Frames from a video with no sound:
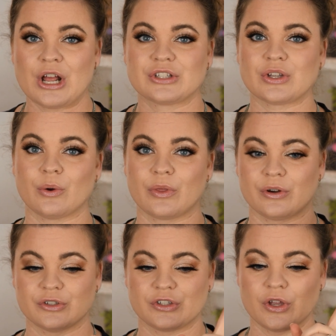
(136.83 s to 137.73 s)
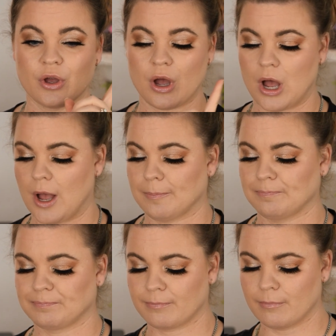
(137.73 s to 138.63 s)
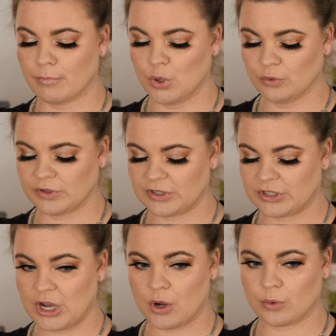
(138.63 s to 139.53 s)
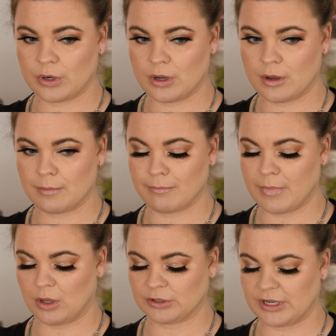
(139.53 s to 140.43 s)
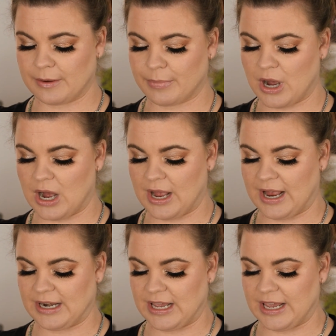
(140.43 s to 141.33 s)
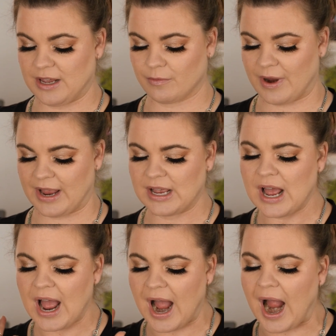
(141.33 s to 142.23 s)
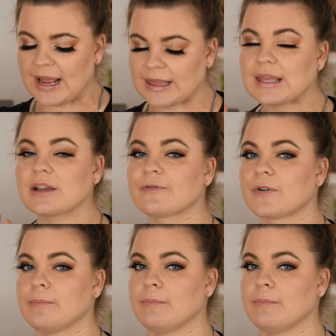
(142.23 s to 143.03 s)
So there's um, Moonstone, Melting Pot, and Heat Ray. I think for